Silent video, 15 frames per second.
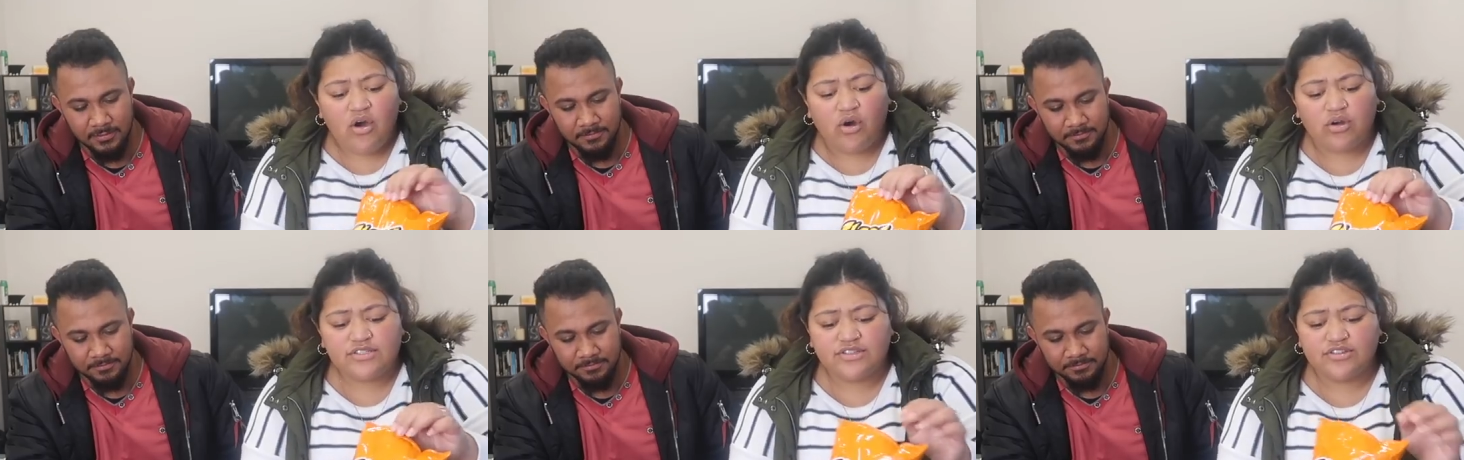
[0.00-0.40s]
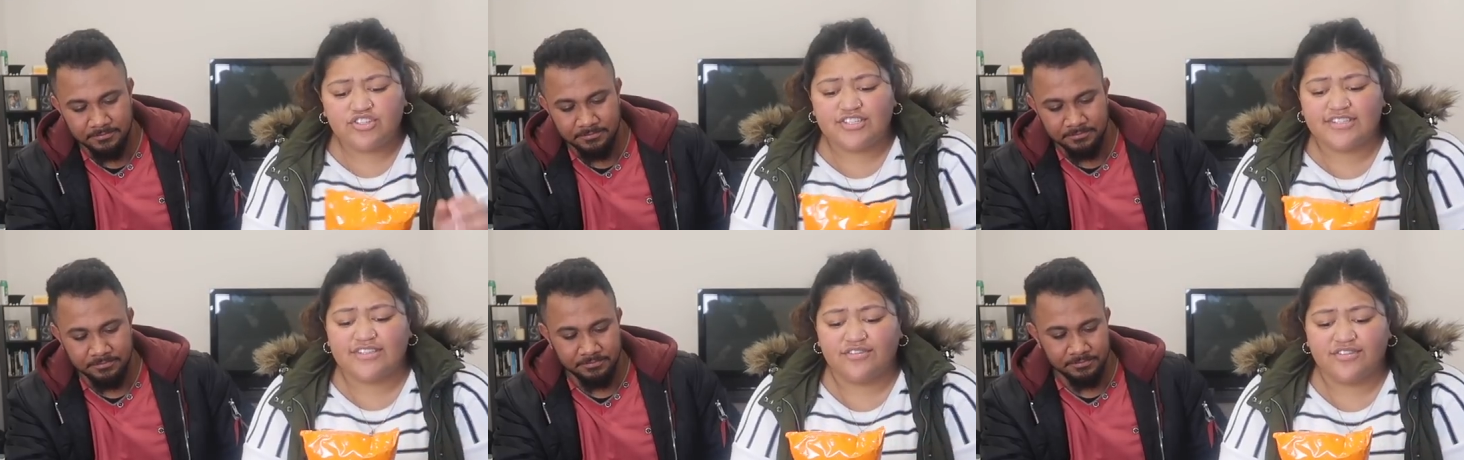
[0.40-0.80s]
Speaker 1: Also,
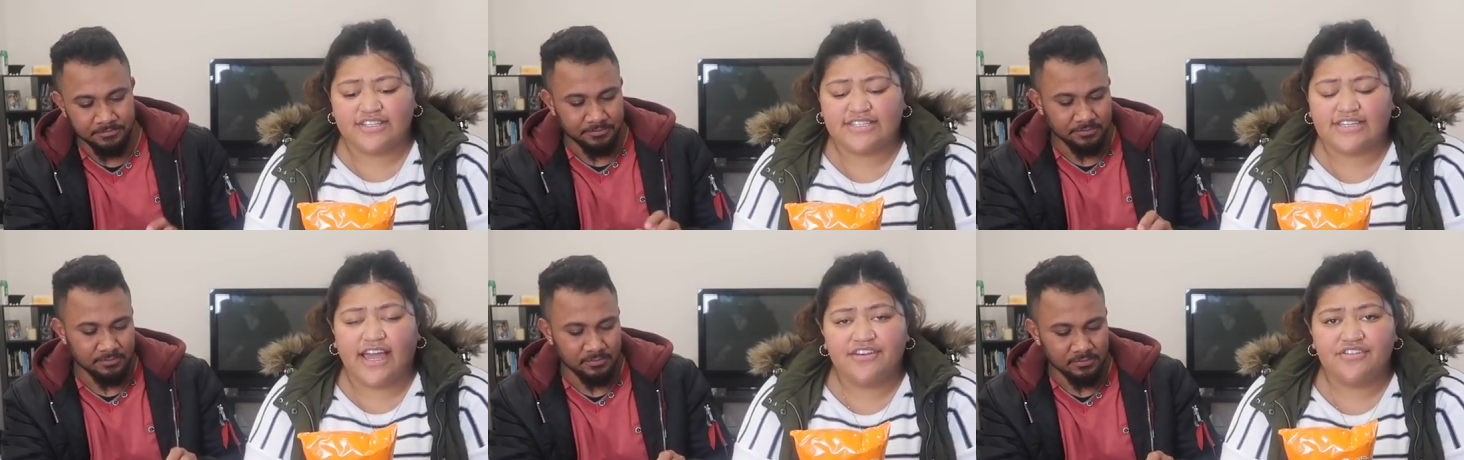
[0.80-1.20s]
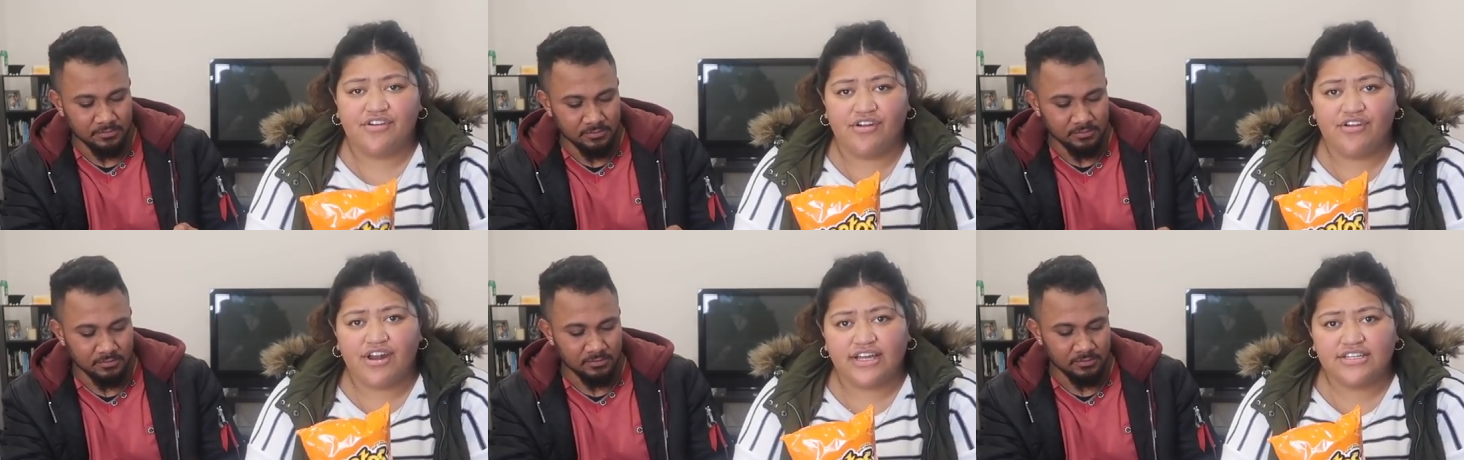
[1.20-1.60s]
just on the side
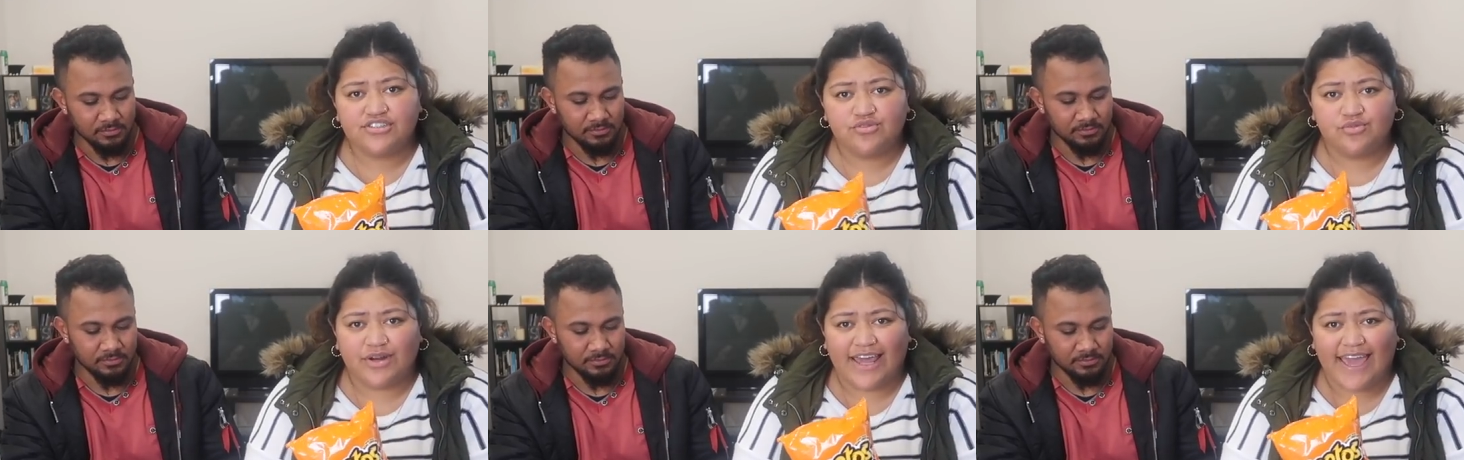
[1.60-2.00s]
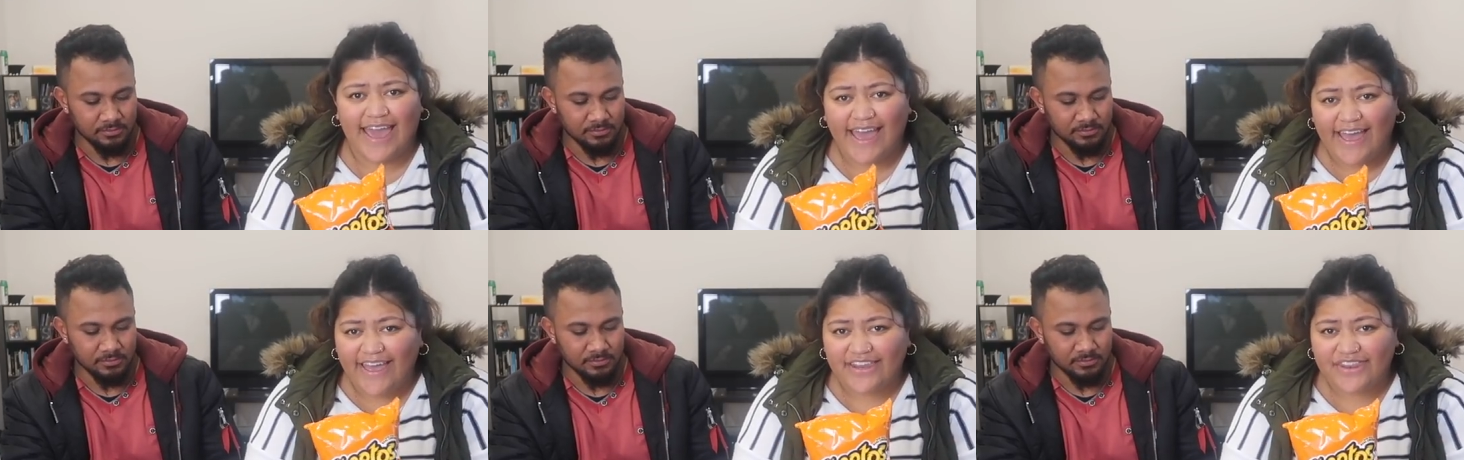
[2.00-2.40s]
note, I do want to
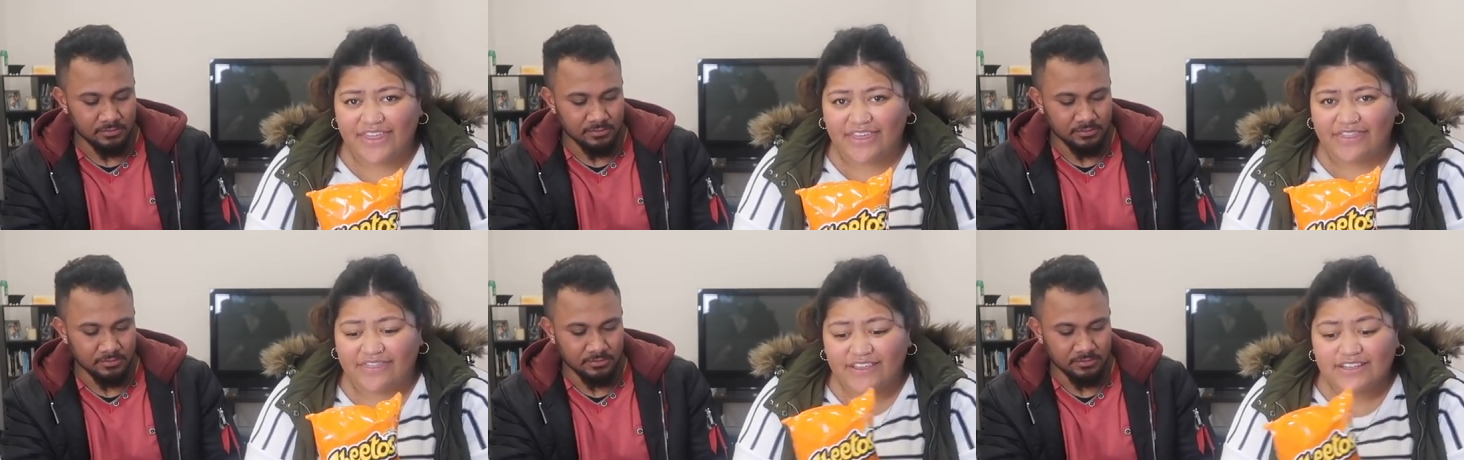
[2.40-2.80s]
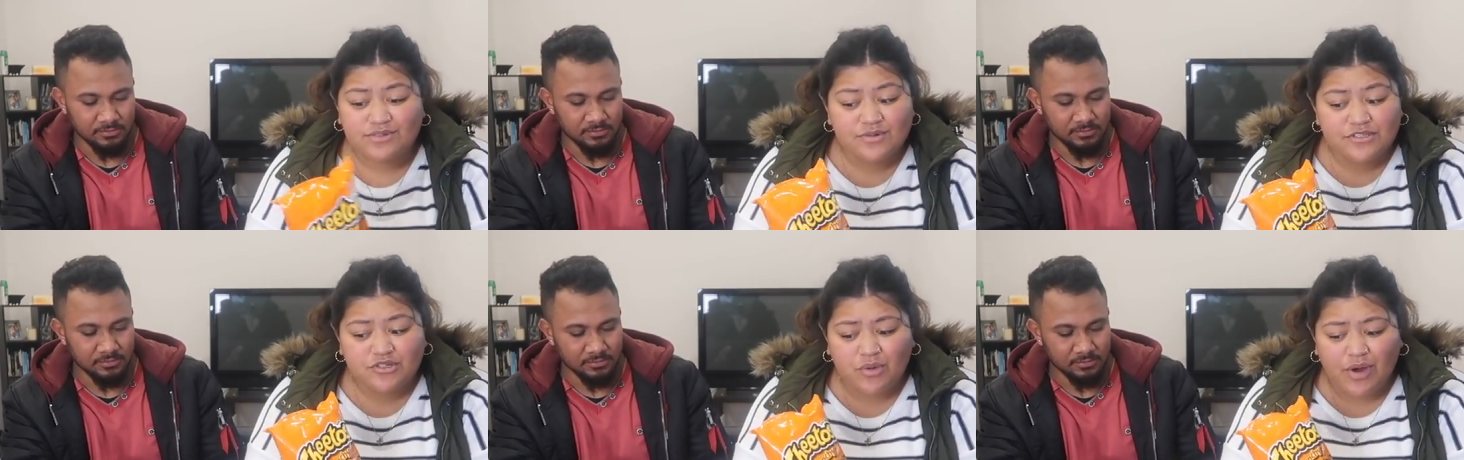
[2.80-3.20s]
add that this
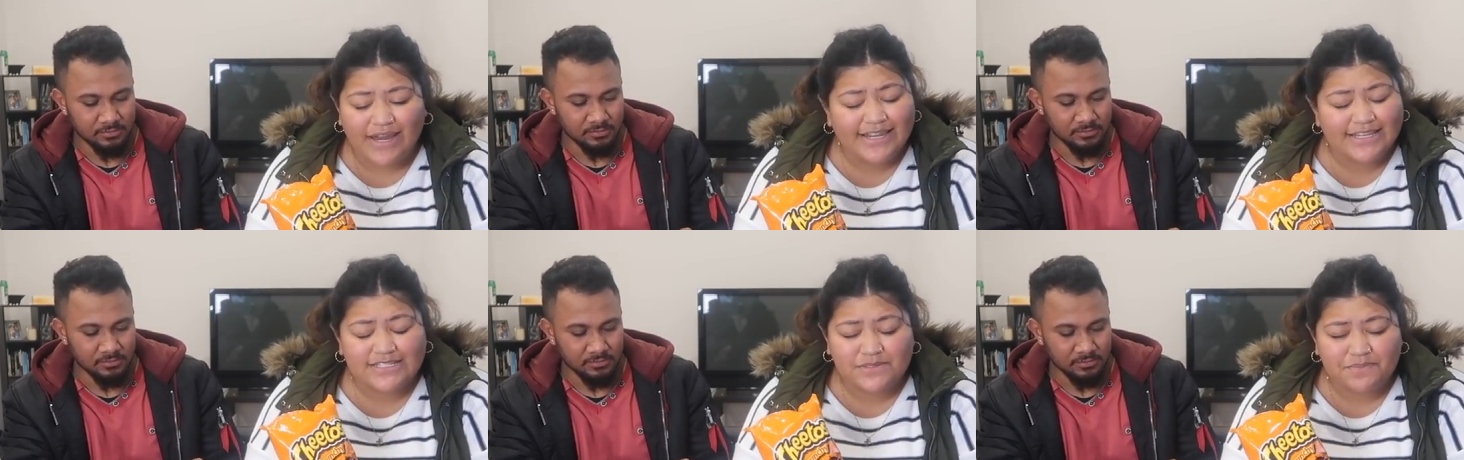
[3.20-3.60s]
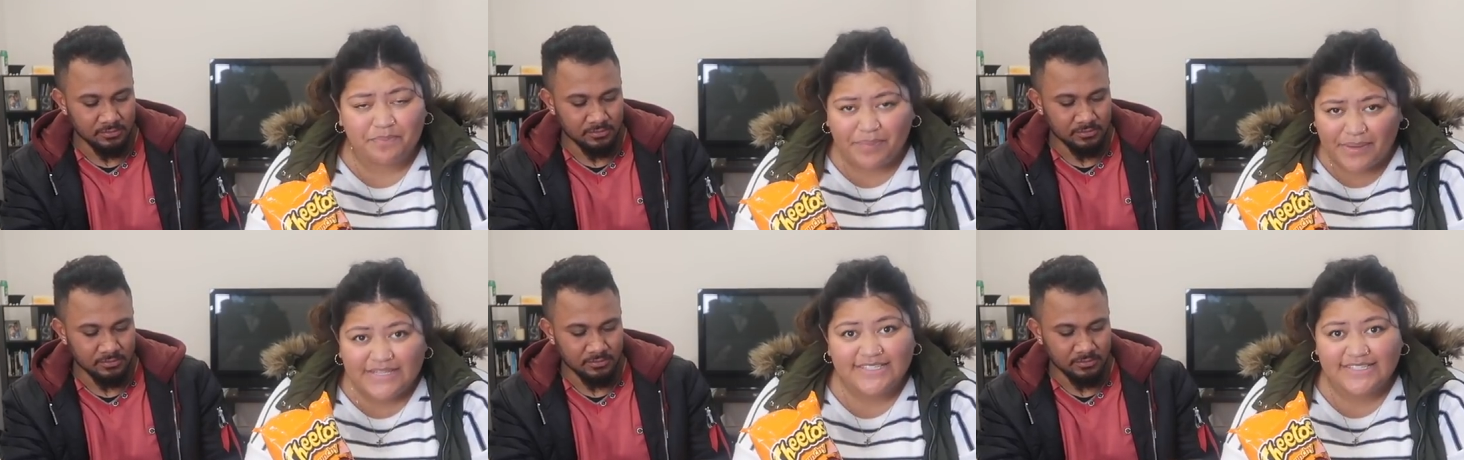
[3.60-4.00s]
was quite
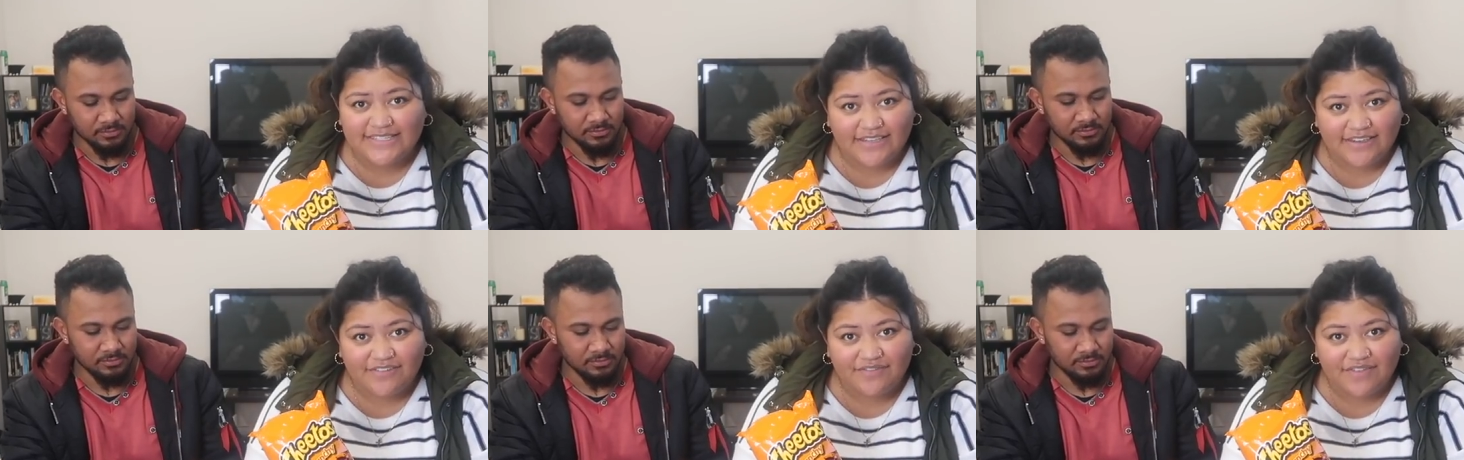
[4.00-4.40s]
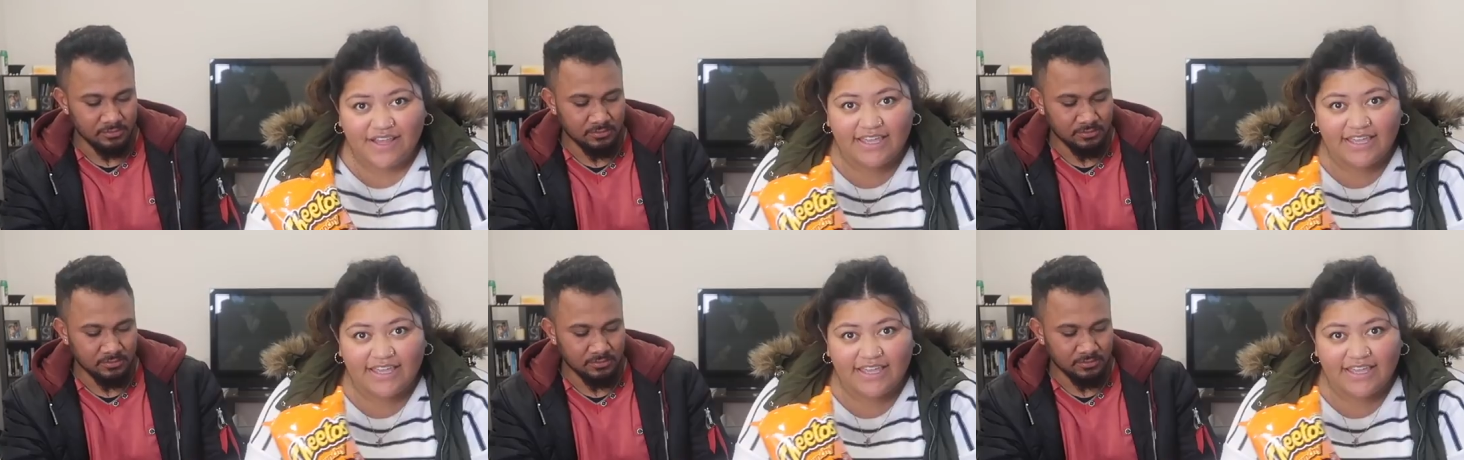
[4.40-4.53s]
expensive.